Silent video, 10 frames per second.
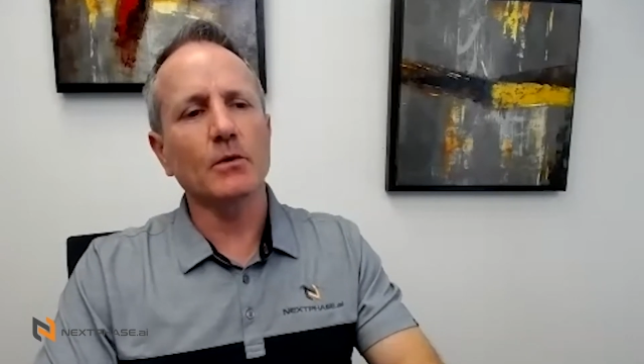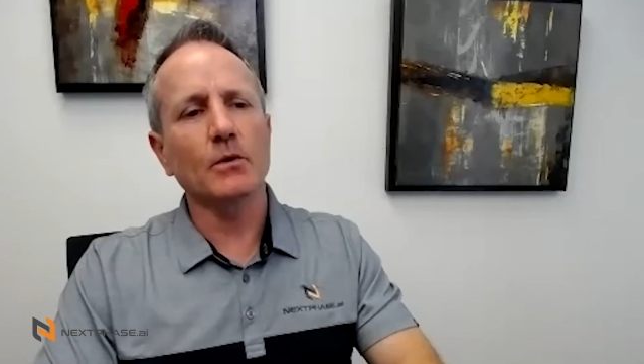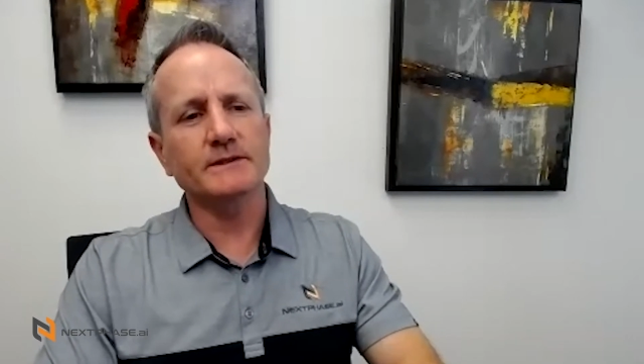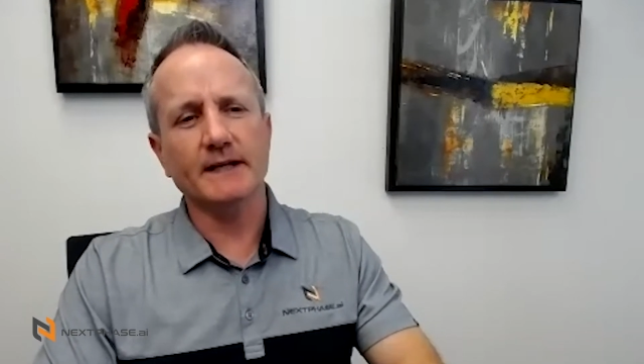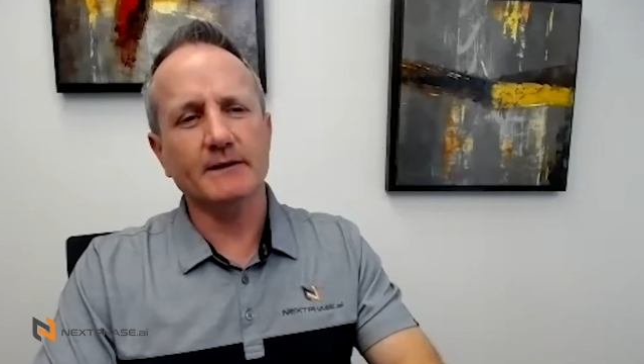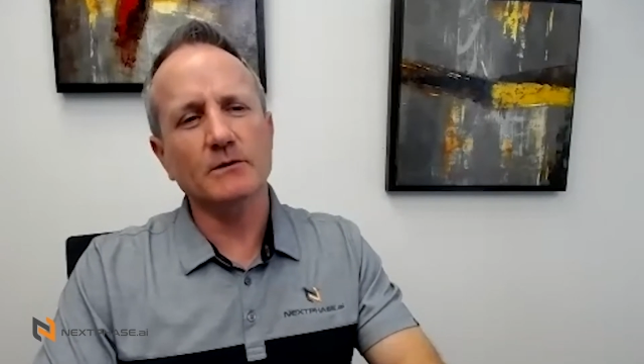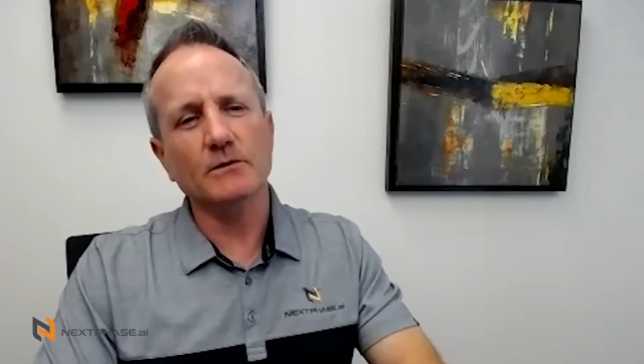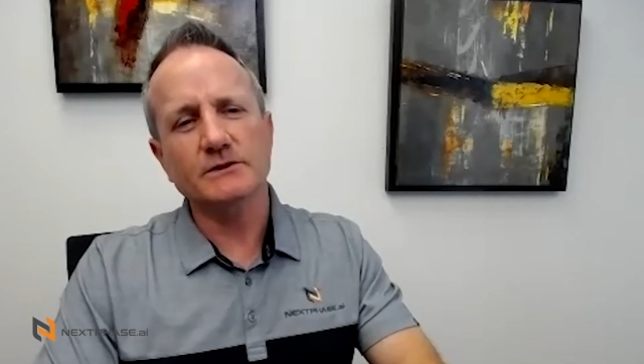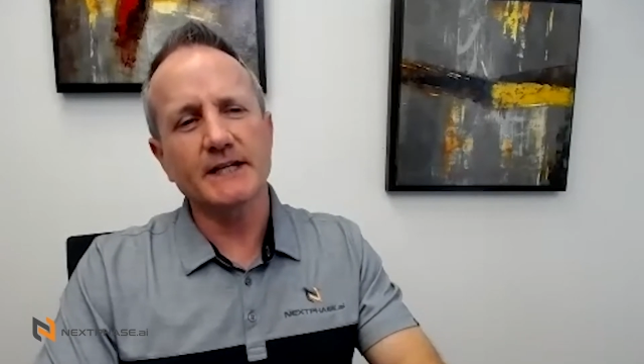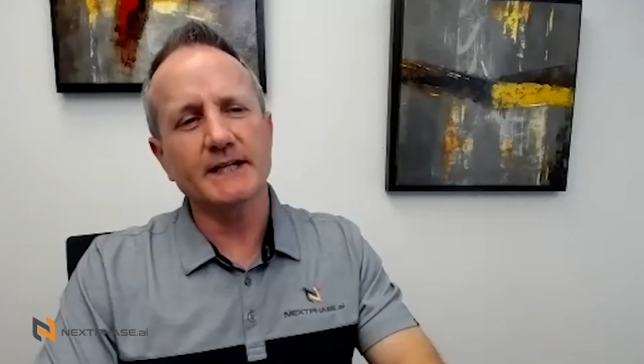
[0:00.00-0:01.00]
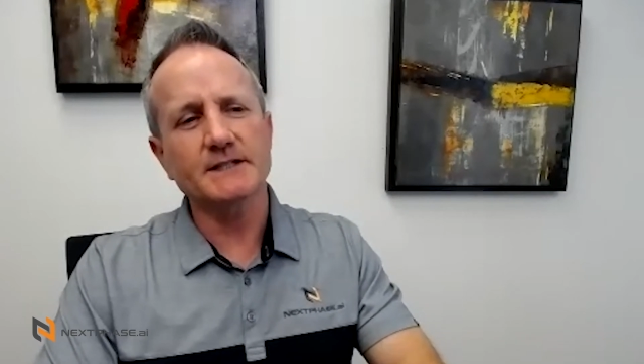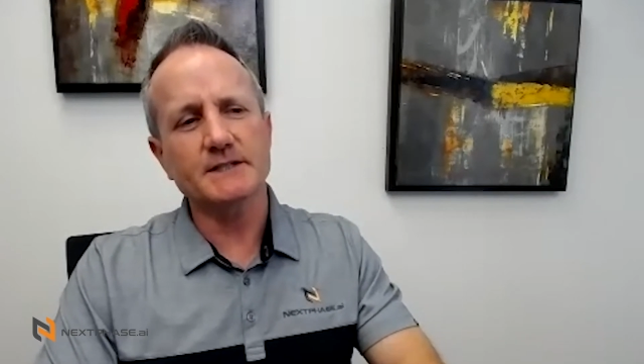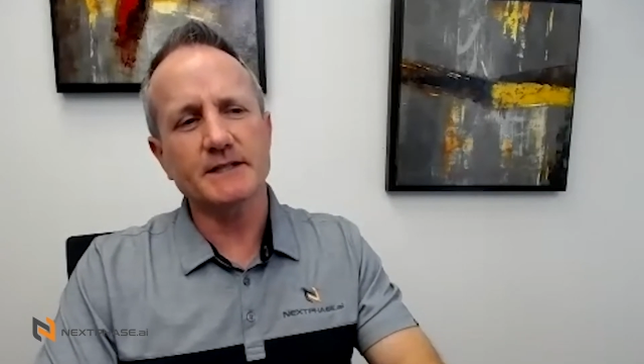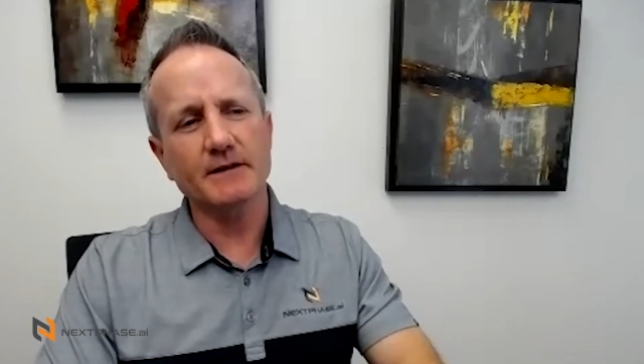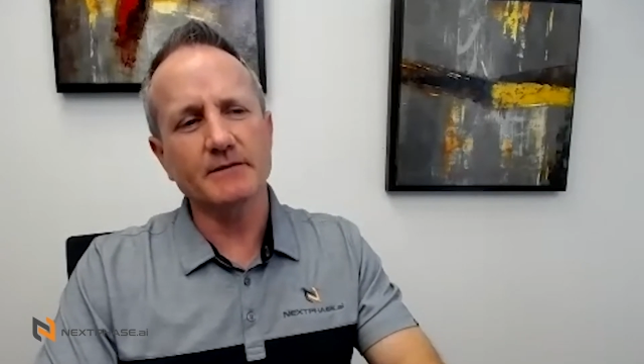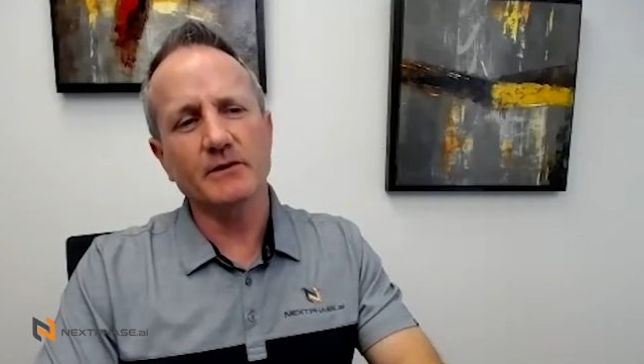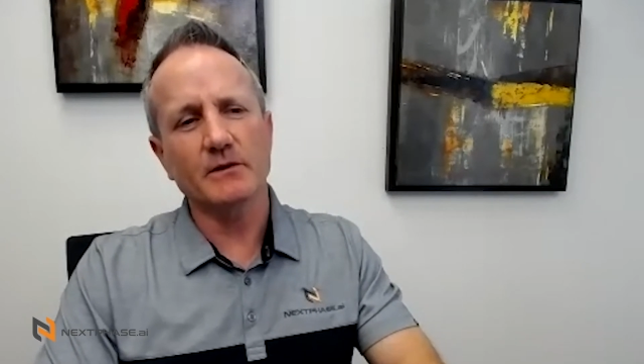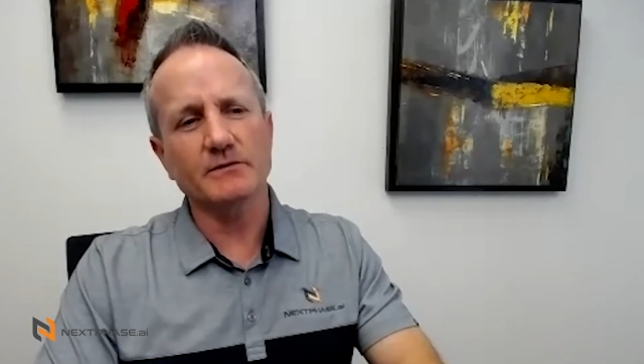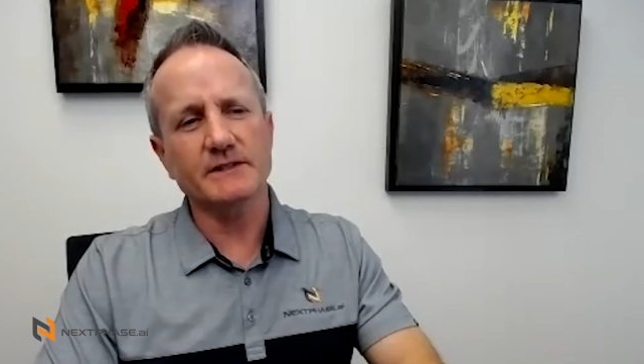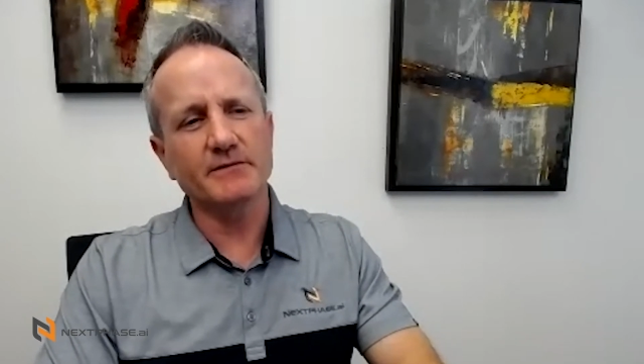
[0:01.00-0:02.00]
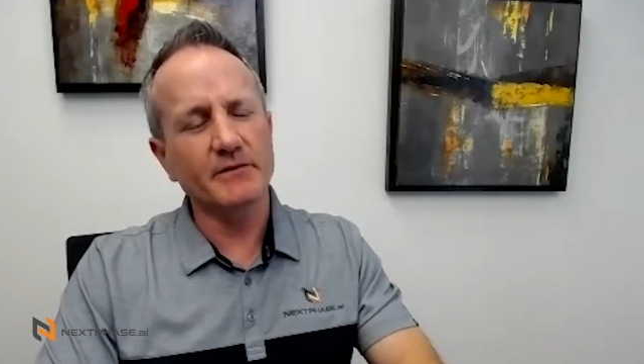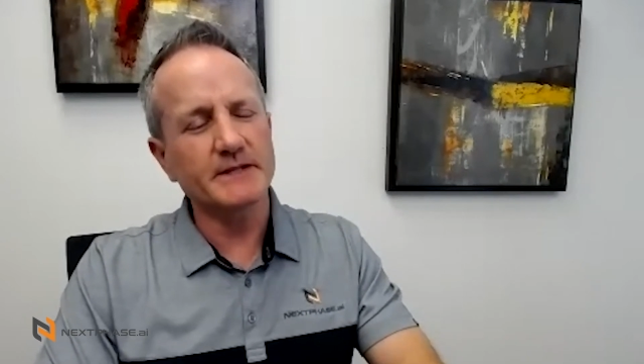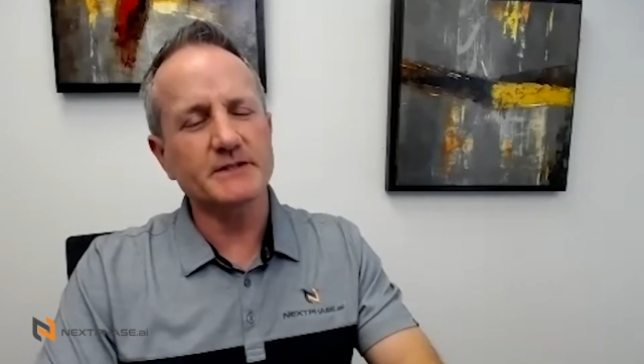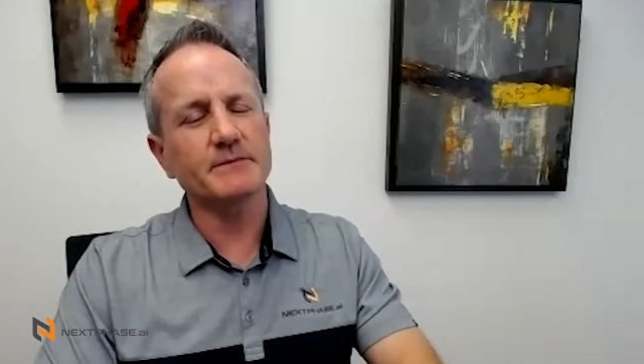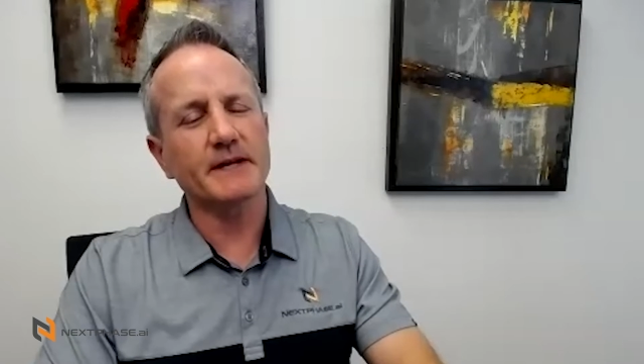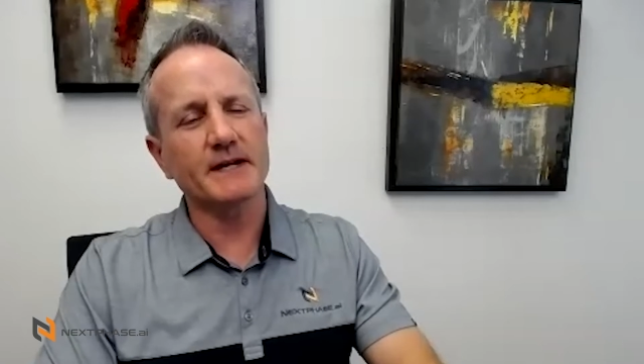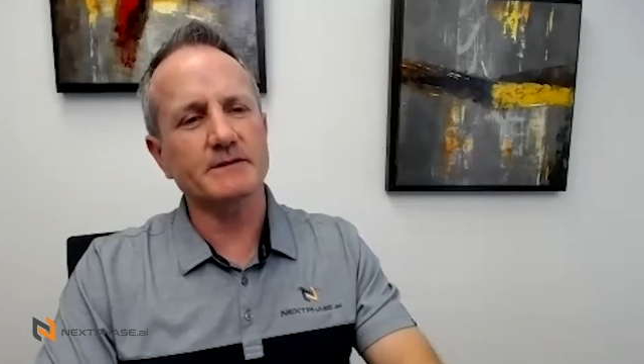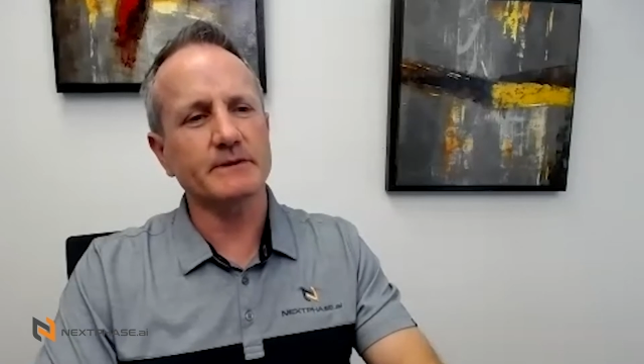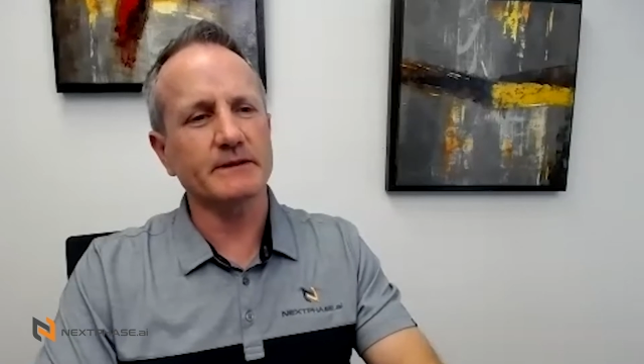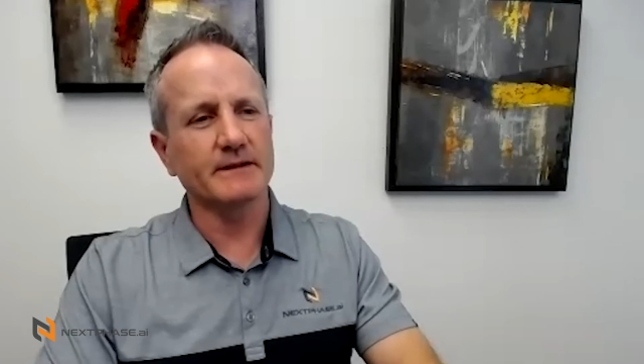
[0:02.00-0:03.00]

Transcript: or technical change that involves information management,